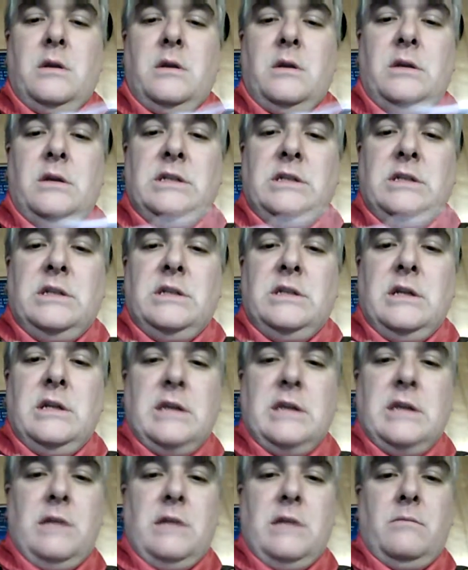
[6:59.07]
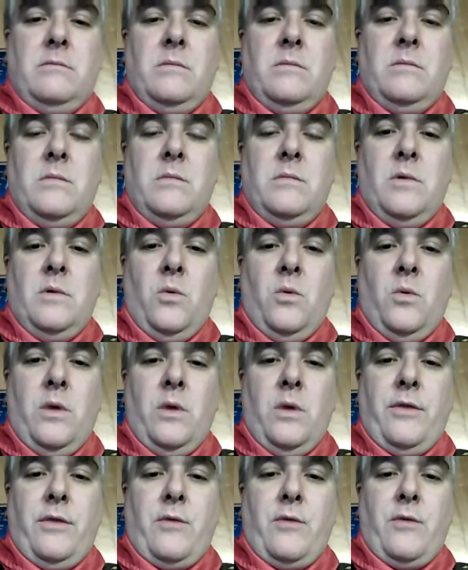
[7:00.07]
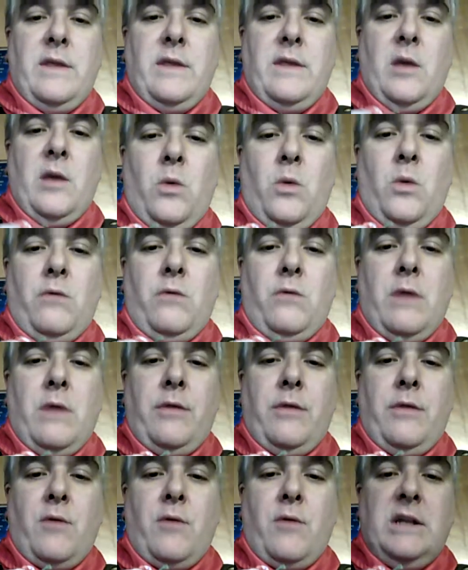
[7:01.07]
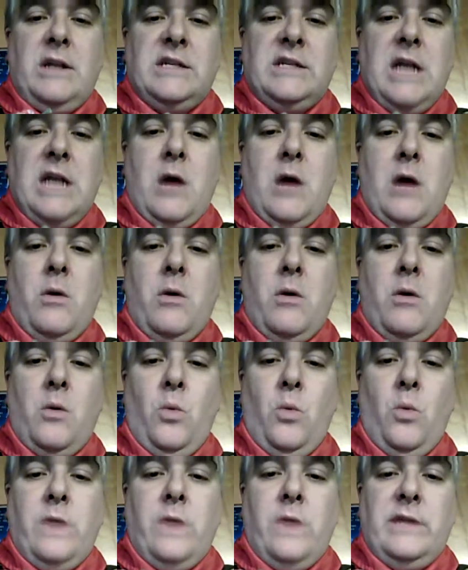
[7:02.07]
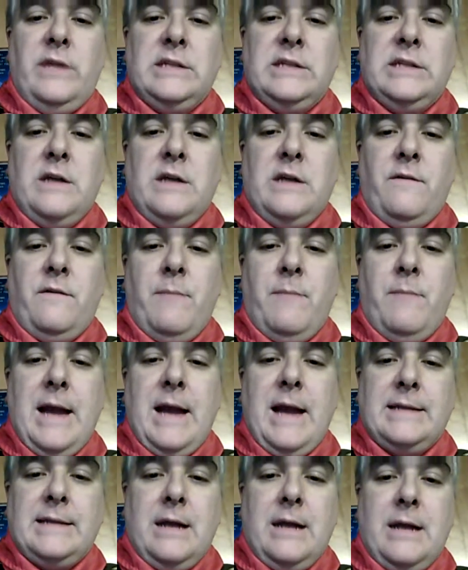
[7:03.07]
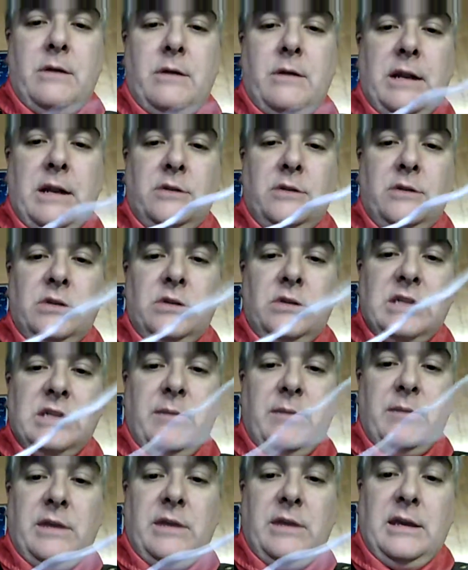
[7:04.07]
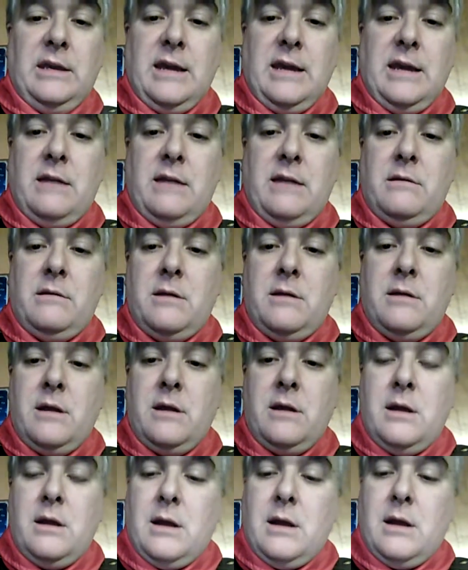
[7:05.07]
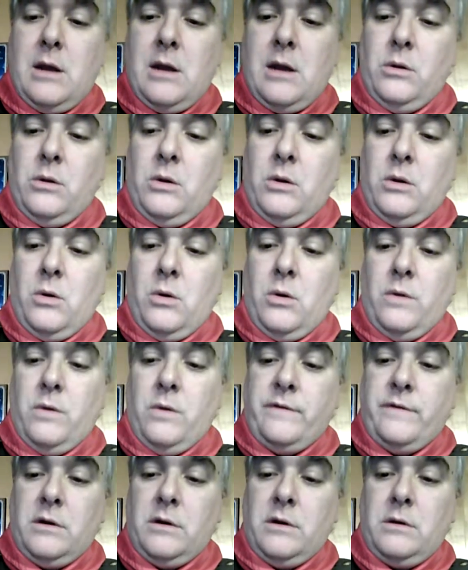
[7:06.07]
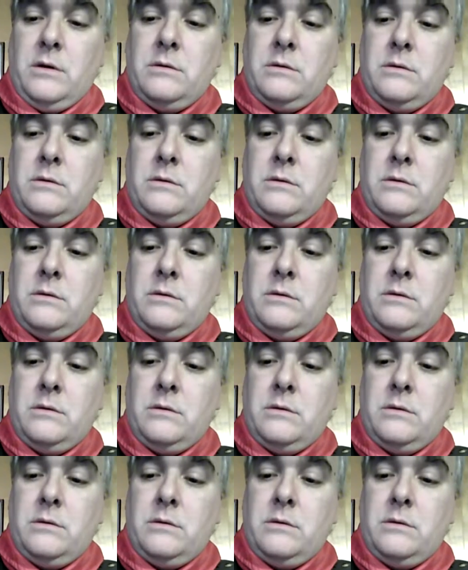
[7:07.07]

you can see that that one thread, one red thread, is now weaving itself back down, and I'll do the same thing again. I'll go over